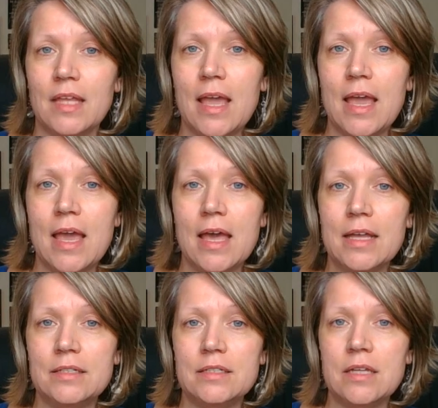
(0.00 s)

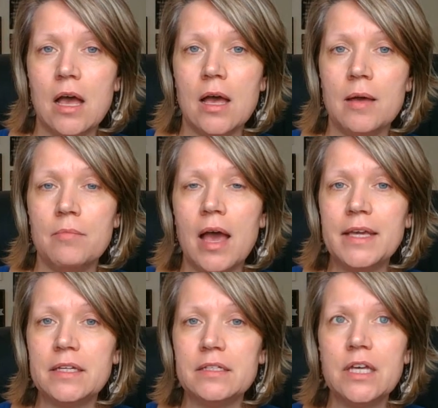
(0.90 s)
And I
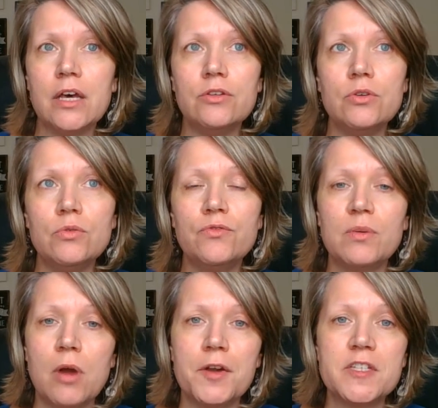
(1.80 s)
can tell you
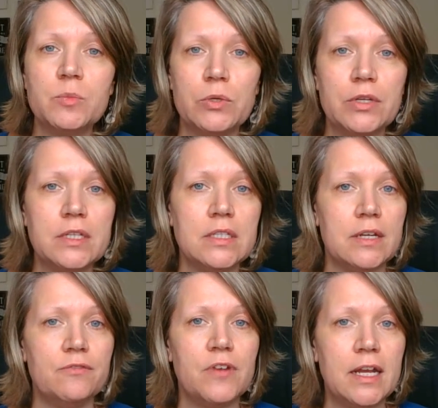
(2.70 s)
from our experience
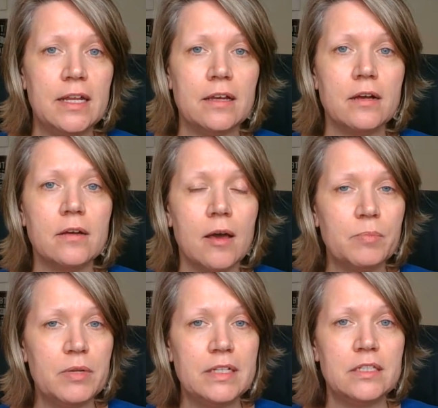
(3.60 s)
in finding a
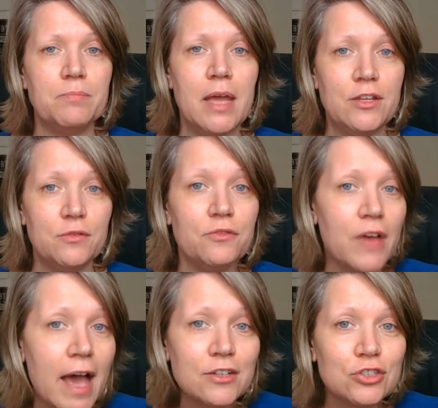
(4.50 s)
company to
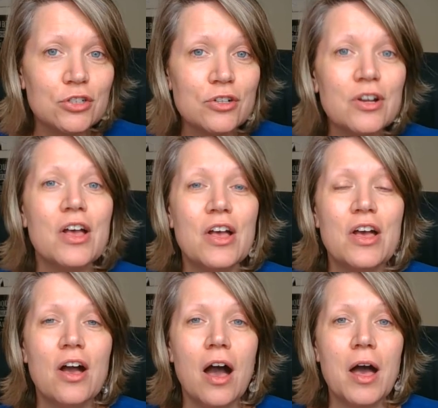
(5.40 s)
manufacture
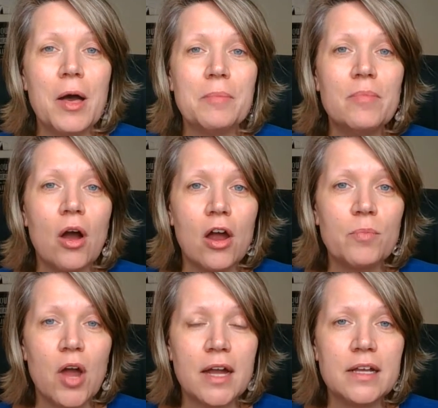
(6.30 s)
our
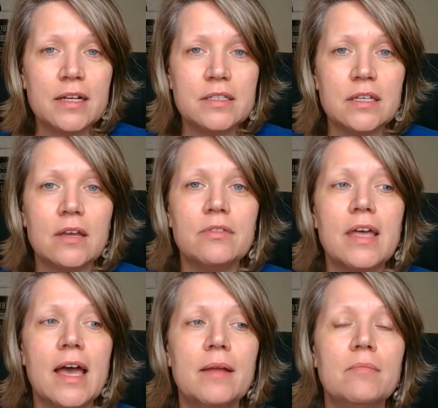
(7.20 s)
products
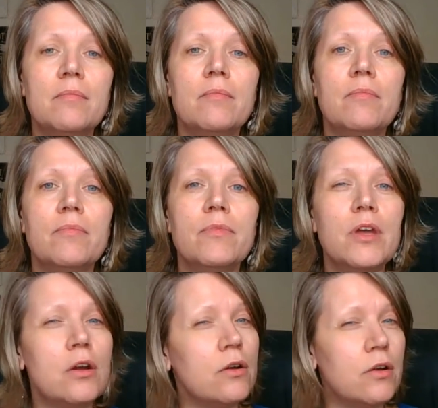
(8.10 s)
that
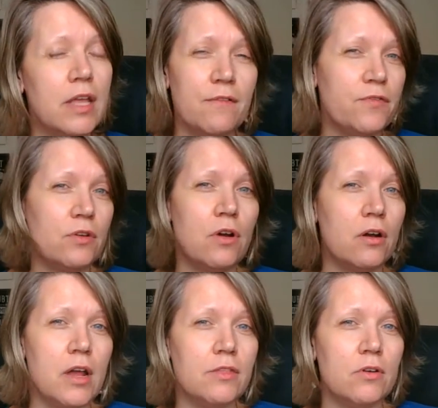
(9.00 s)
if there
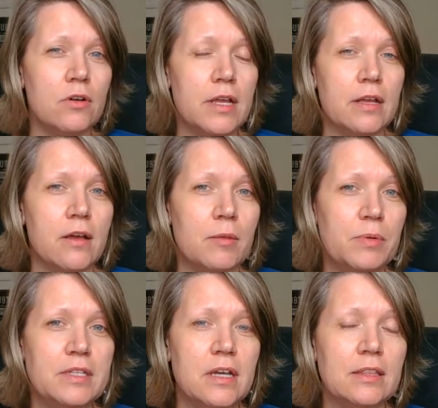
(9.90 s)
are other
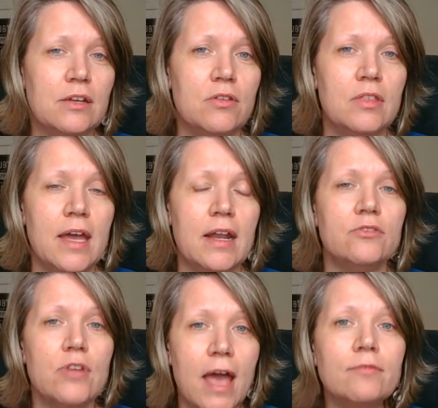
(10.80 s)
companies out there that
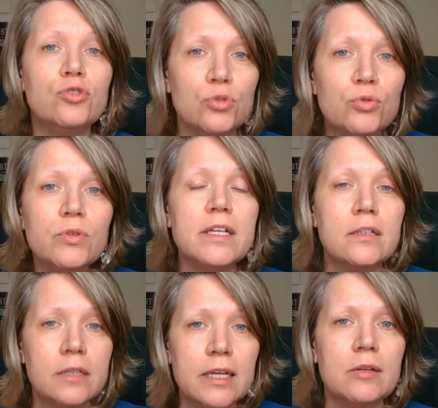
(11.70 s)
have truly
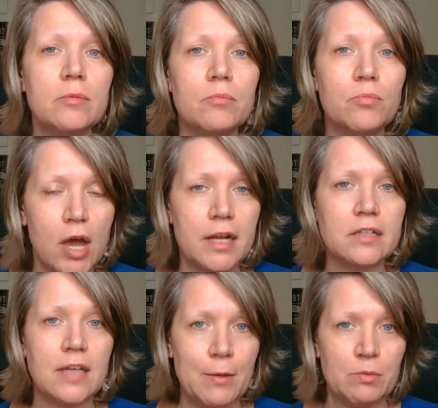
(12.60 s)
clean
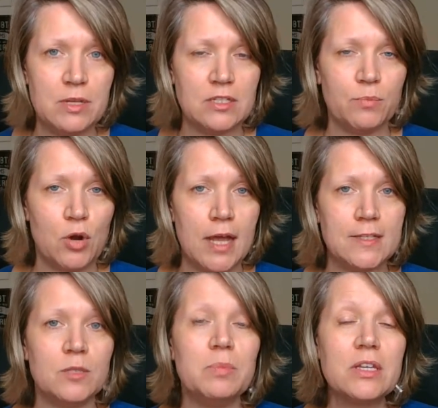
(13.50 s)
products, I would be
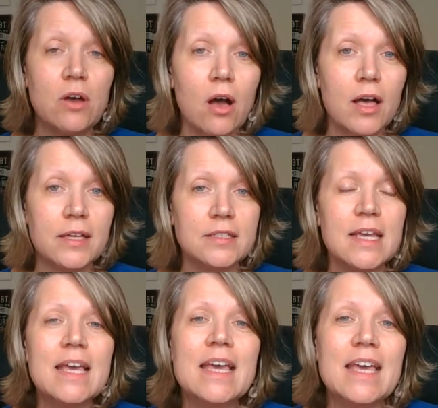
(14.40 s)
surprised, because
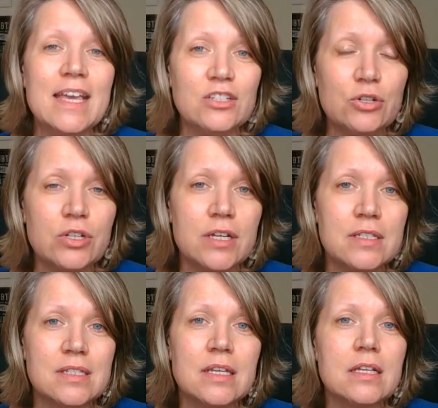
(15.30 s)
it took
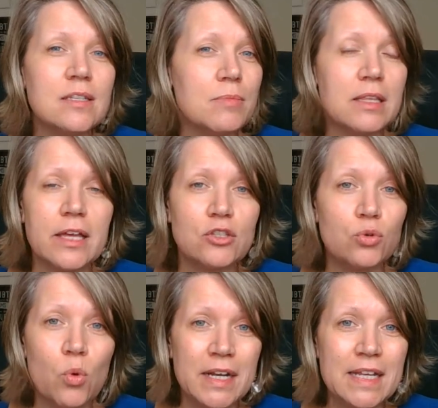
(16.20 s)
us something like
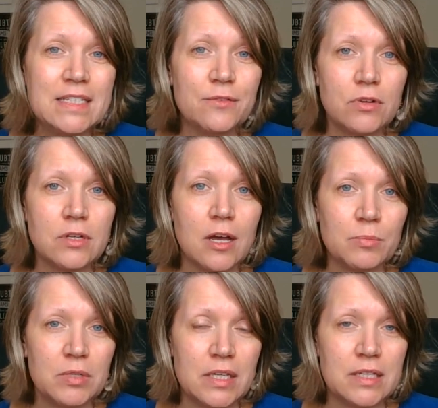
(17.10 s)
20 different
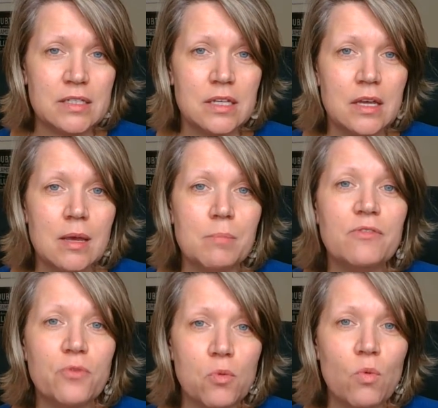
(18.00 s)
companies
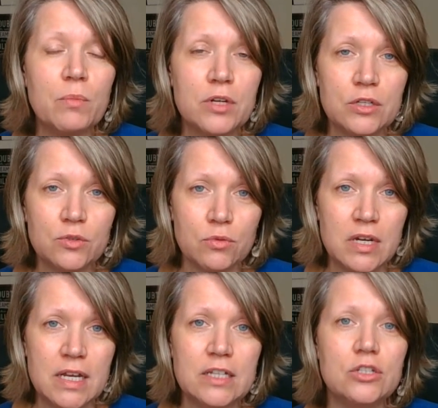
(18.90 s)
before one would
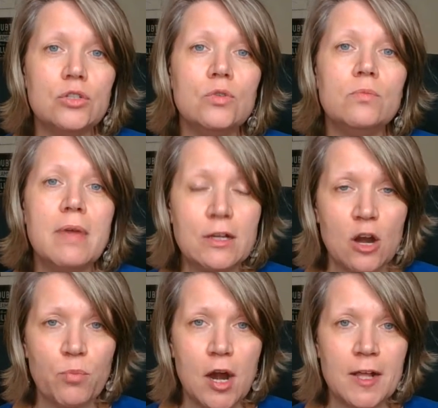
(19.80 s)
agree to make
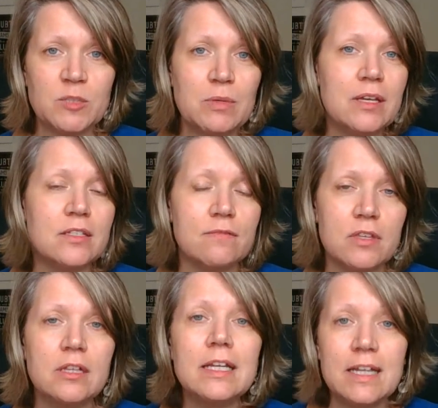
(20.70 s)
our products, because of the
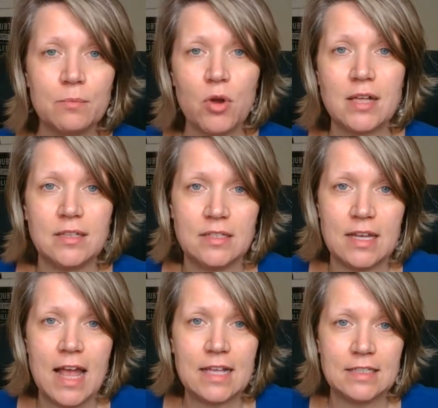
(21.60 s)
cleaning process that
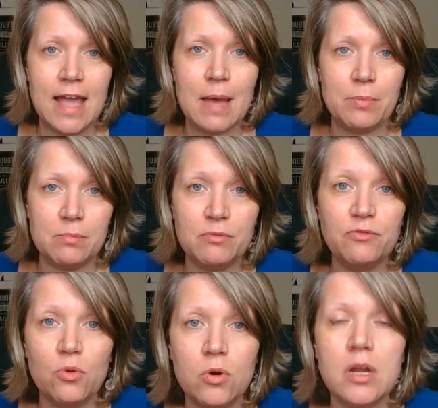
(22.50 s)
has to happen
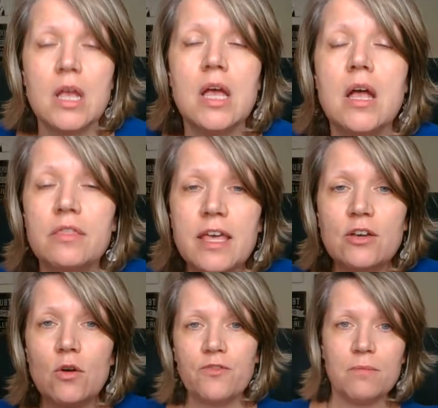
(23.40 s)
before they
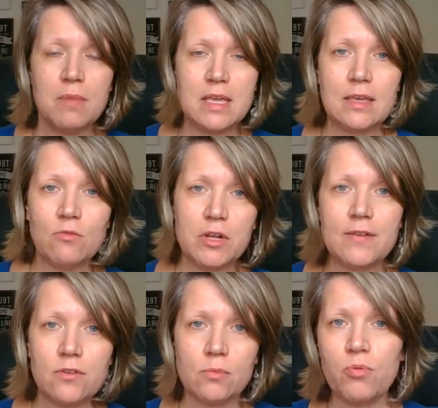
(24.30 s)
go from making
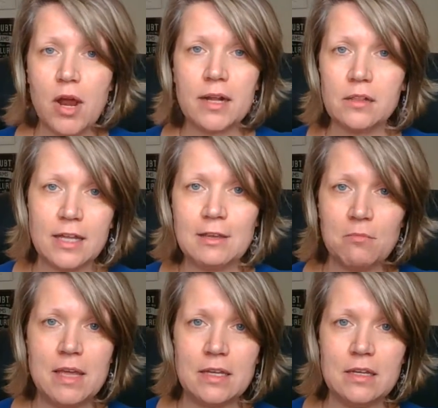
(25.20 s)
whatever product line they're
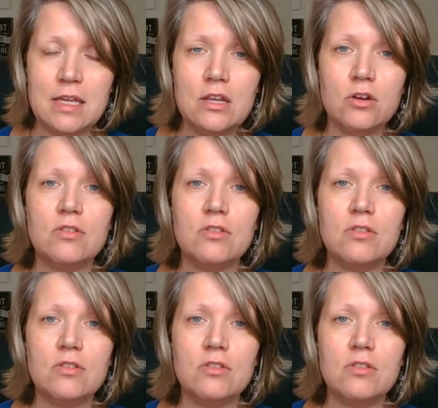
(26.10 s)
making here.